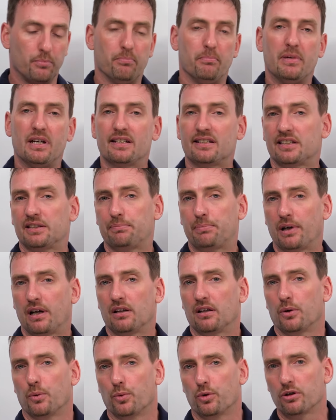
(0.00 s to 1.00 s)

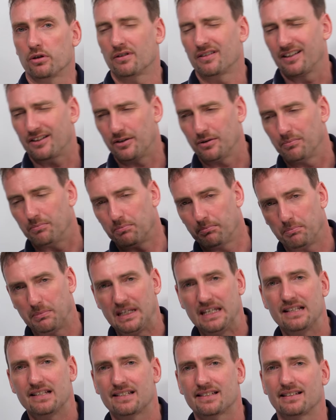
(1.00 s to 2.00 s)
misspell a word and you
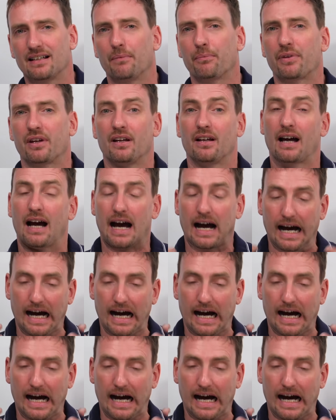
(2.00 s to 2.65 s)
mean something